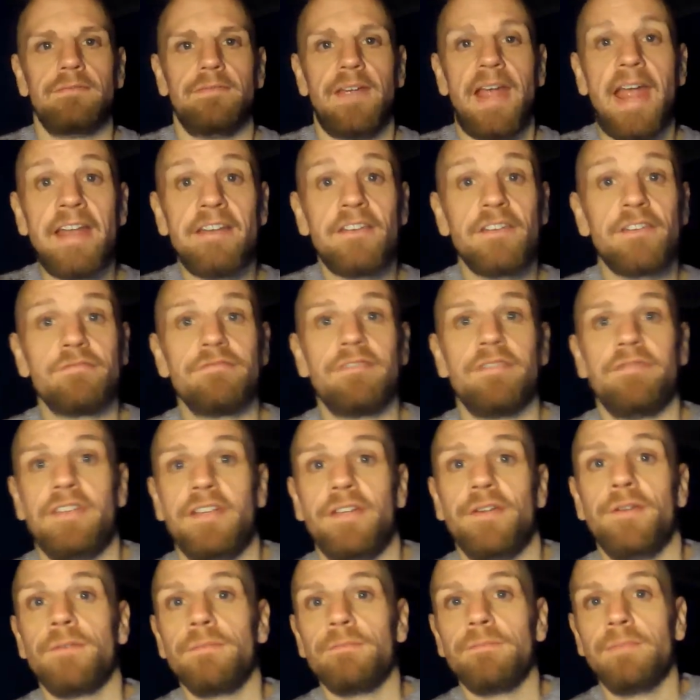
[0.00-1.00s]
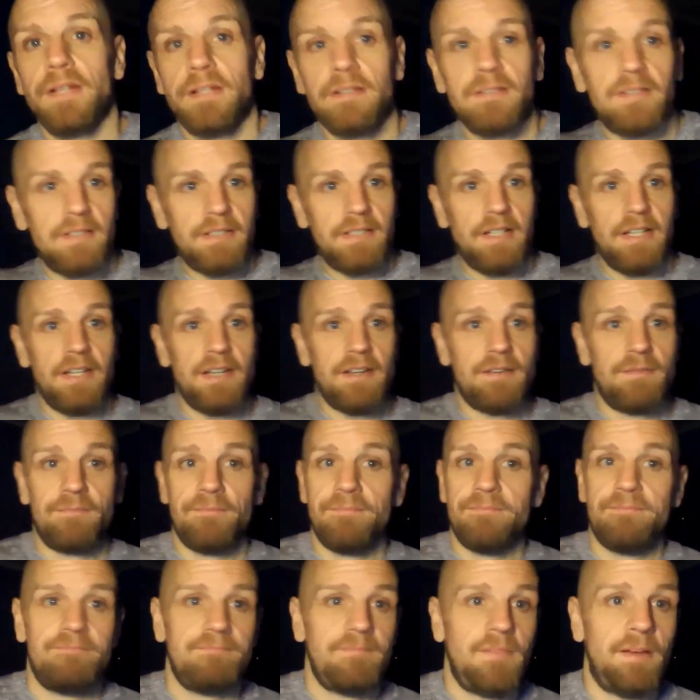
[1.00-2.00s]
End of review, basically.
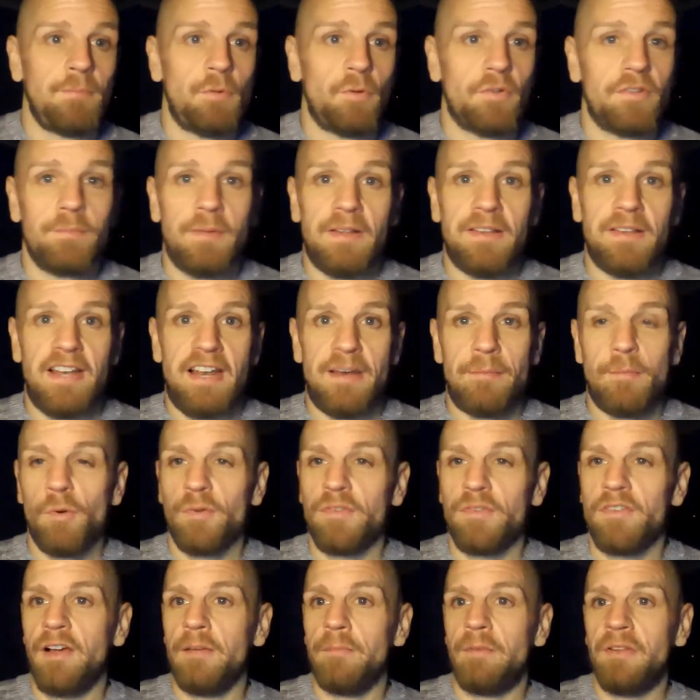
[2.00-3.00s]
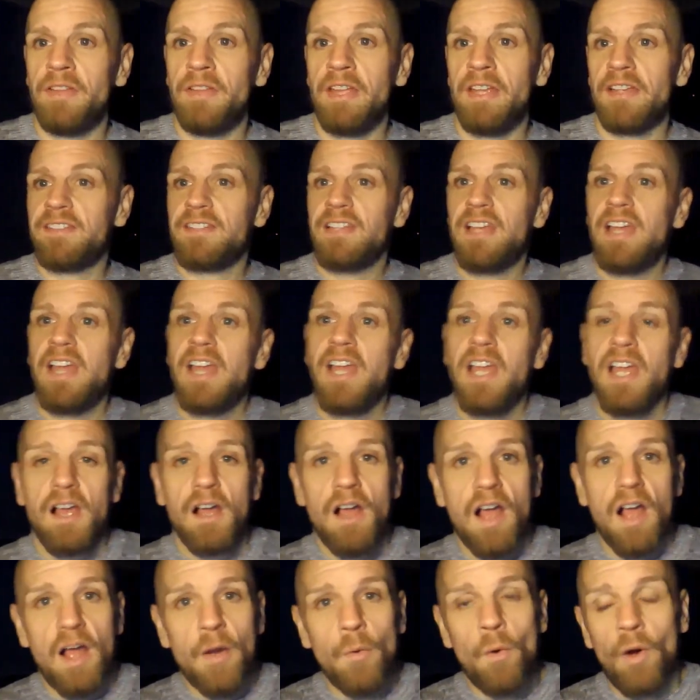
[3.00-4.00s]
I'm not spending any more time on this.
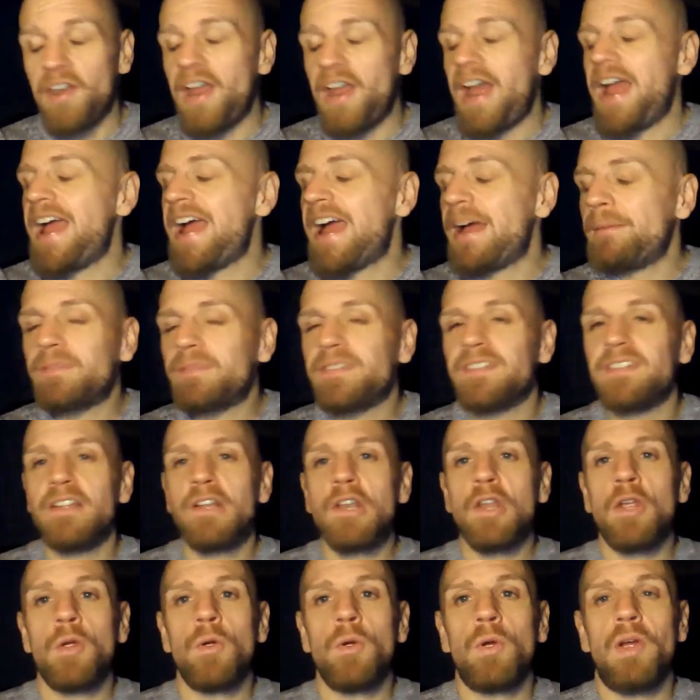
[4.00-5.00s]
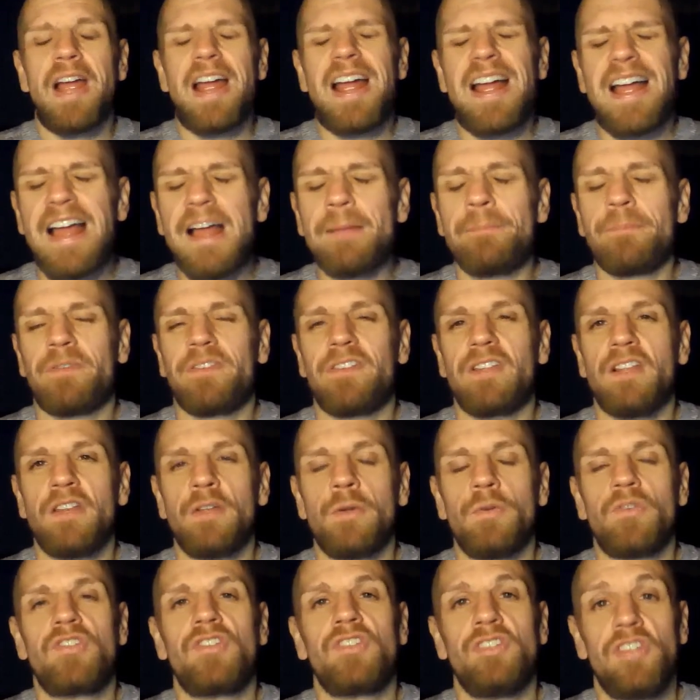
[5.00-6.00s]
What an
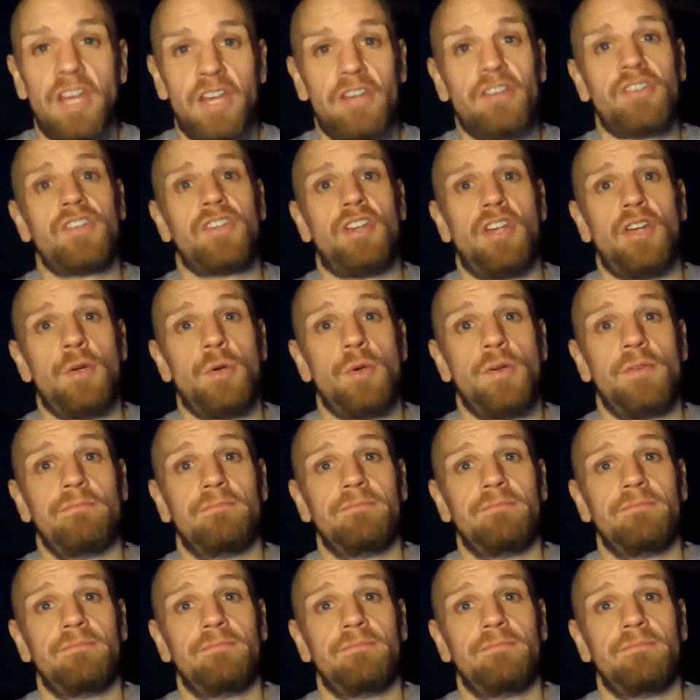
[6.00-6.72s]
absolute shit show.